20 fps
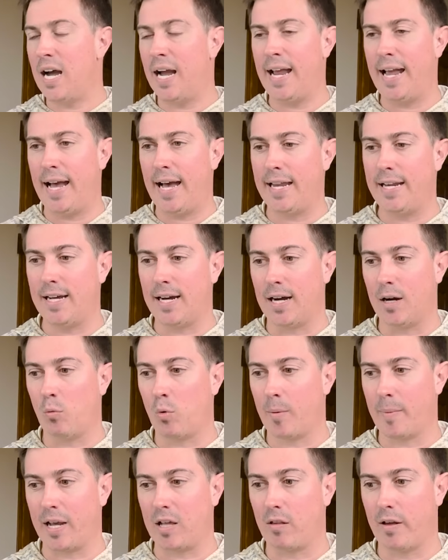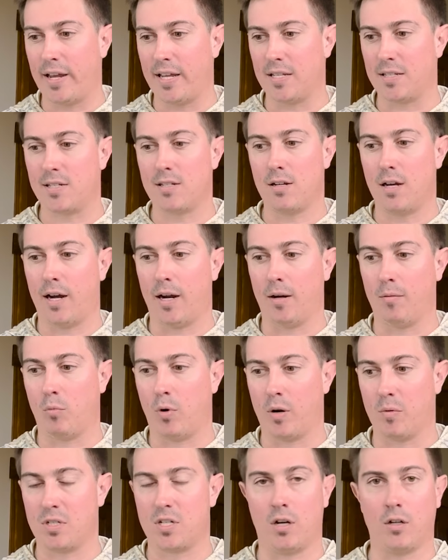I had one of my clients, when
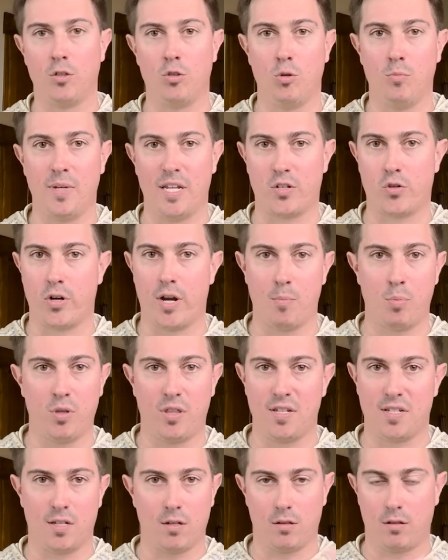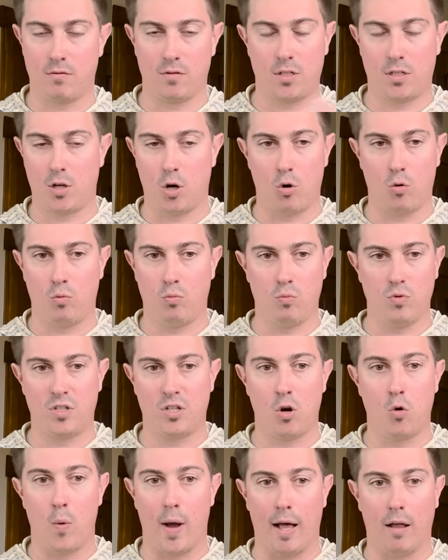I was talking to him yesterday, put this so
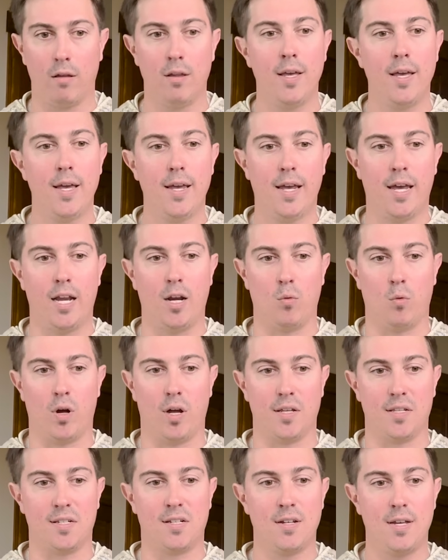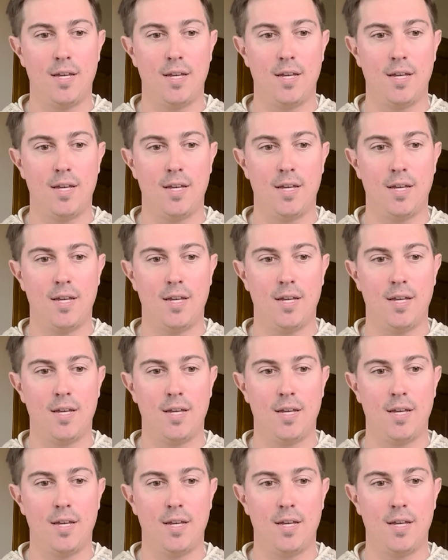well. And it was